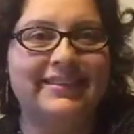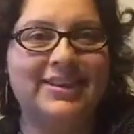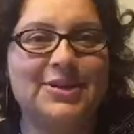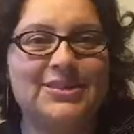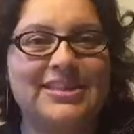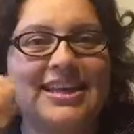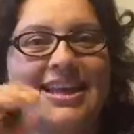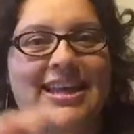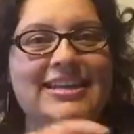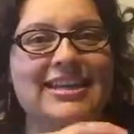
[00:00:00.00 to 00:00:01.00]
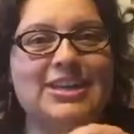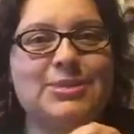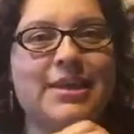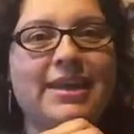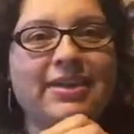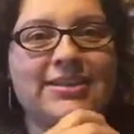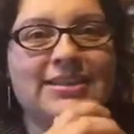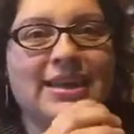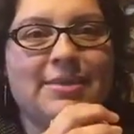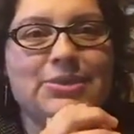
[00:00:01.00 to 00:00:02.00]
Rosa said, I did that to my ear
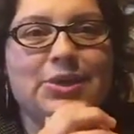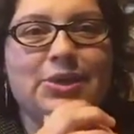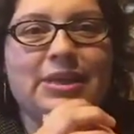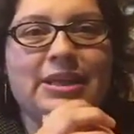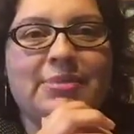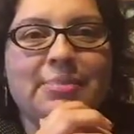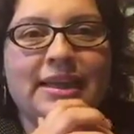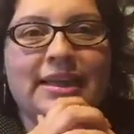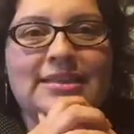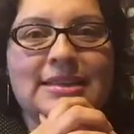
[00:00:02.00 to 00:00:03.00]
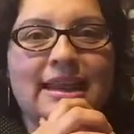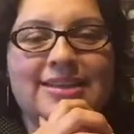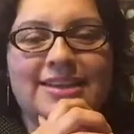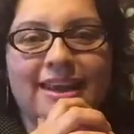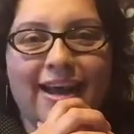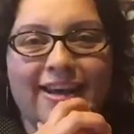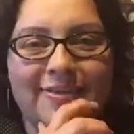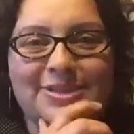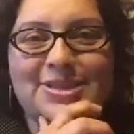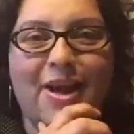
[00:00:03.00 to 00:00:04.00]
today. It was hurting a bit, and ta-da, it
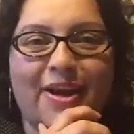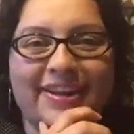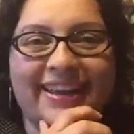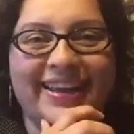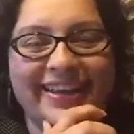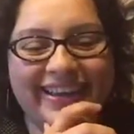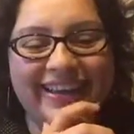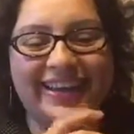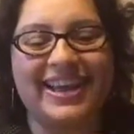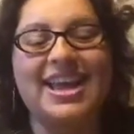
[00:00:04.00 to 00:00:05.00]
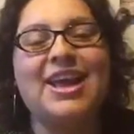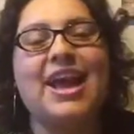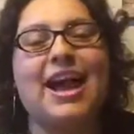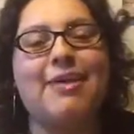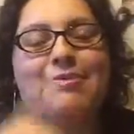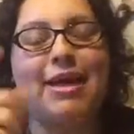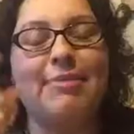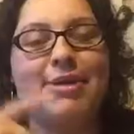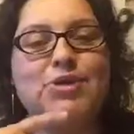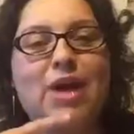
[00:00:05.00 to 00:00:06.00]
was gone. I've
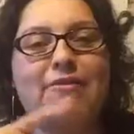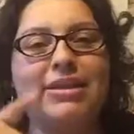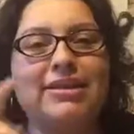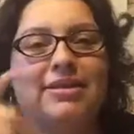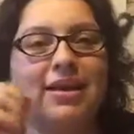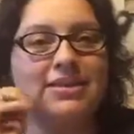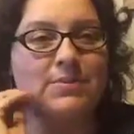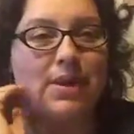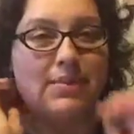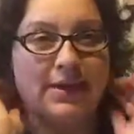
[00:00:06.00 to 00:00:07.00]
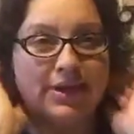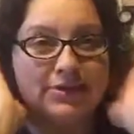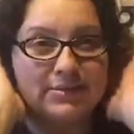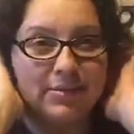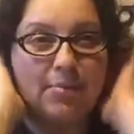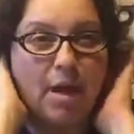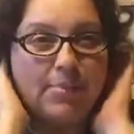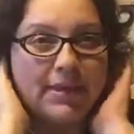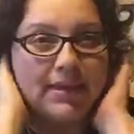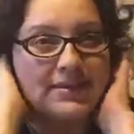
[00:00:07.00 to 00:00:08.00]
been traveling a lot as well, and my ears have been
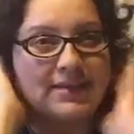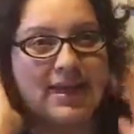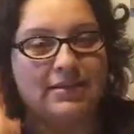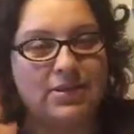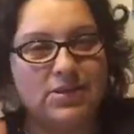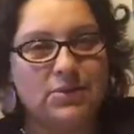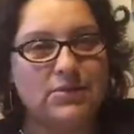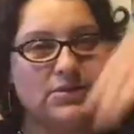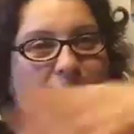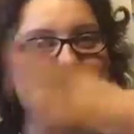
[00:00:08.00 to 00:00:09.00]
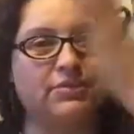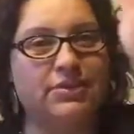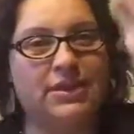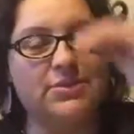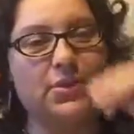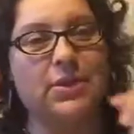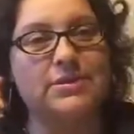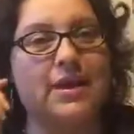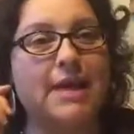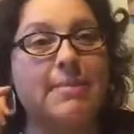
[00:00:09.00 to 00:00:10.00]
popping because the altitudes and the different things are going.
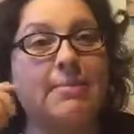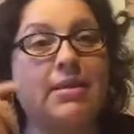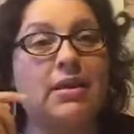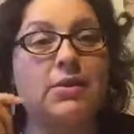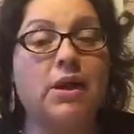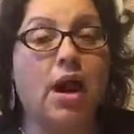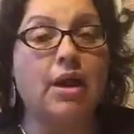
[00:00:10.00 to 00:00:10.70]
So I had my Melaleuca on